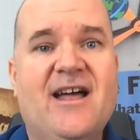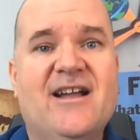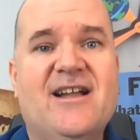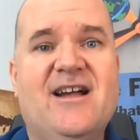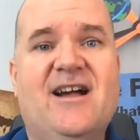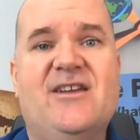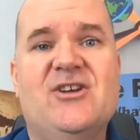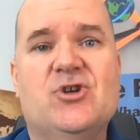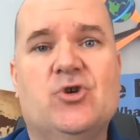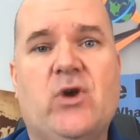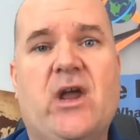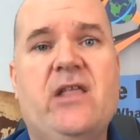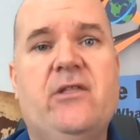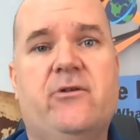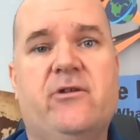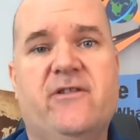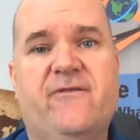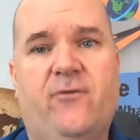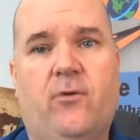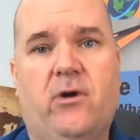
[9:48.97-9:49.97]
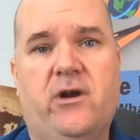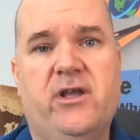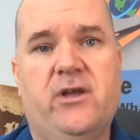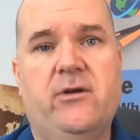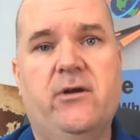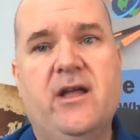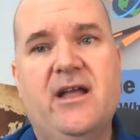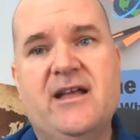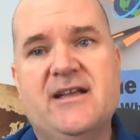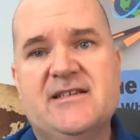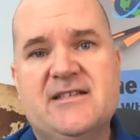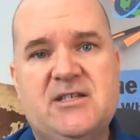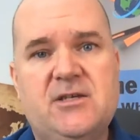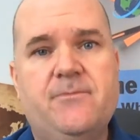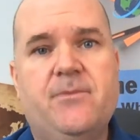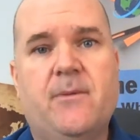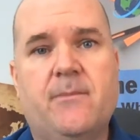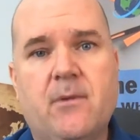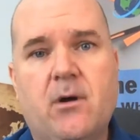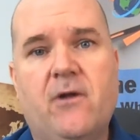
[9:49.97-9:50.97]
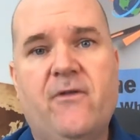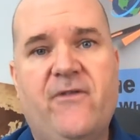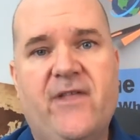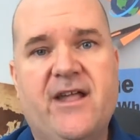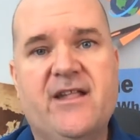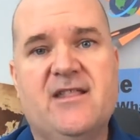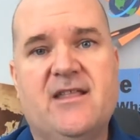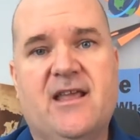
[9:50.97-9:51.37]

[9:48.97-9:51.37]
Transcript: cut trailers for you to promote things